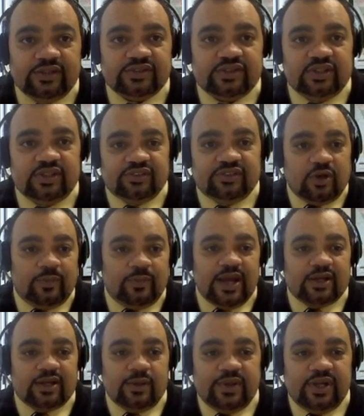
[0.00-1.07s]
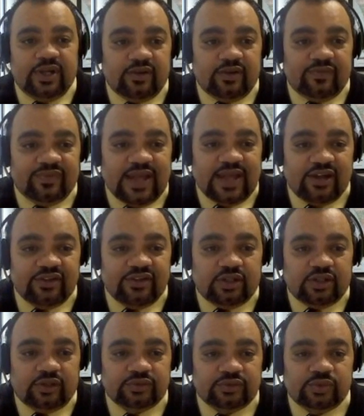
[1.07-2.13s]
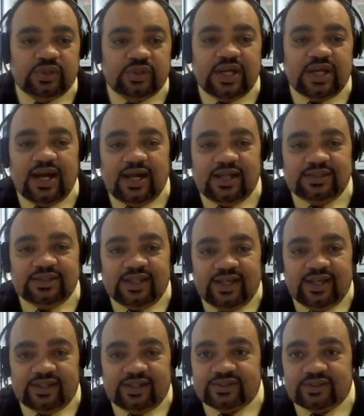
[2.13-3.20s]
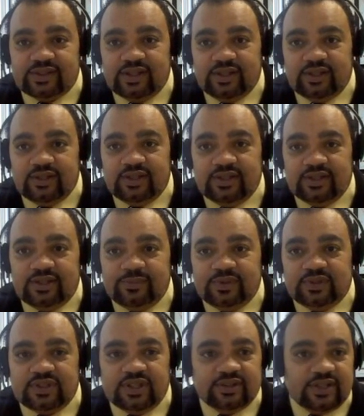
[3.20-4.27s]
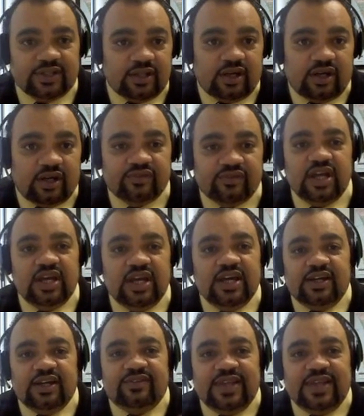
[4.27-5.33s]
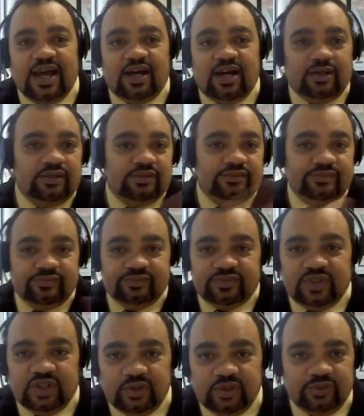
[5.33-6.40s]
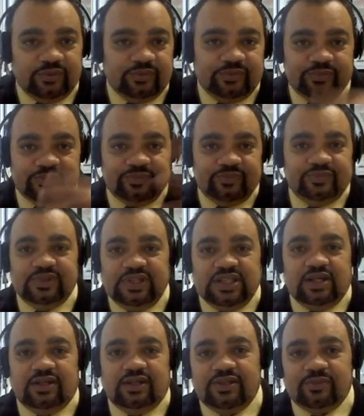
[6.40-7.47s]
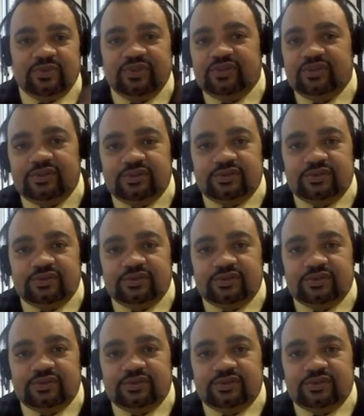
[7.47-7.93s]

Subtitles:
so let's go back up here. Now you go to contest. Take that off. Now you they're real,